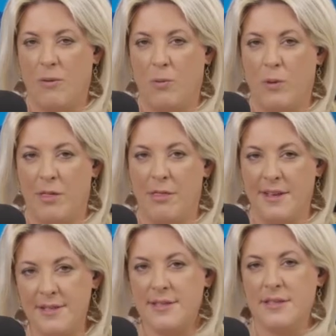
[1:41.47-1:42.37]
with
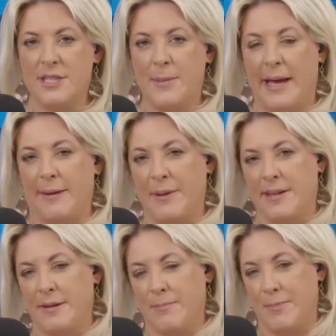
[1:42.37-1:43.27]
this to make
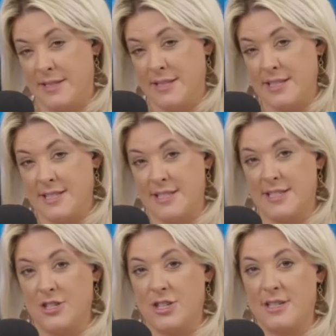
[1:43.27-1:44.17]
better business
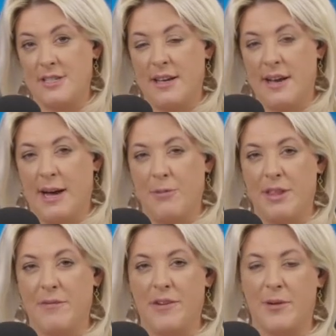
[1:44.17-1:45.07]
decisions
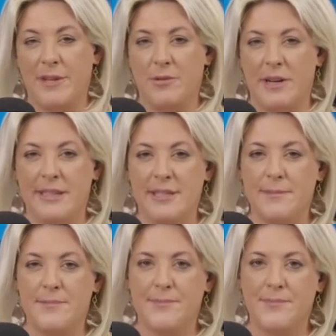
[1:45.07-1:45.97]
with the environmental lens?